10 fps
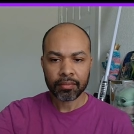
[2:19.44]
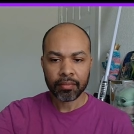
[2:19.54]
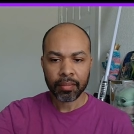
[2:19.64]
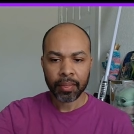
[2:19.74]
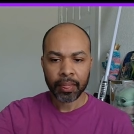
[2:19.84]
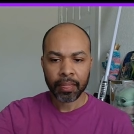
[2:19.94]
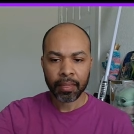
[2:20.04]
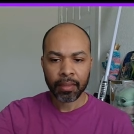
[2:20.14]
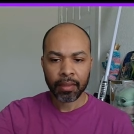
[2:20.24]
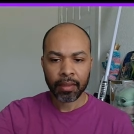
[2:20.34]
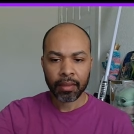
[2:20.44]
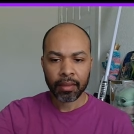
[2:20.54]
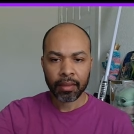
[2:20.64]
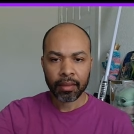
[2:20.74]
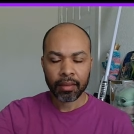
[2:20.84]

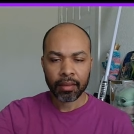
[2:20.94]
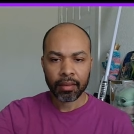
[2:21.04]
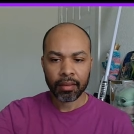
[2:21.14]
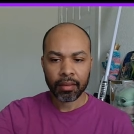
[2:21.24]
No one is speaking in this clip.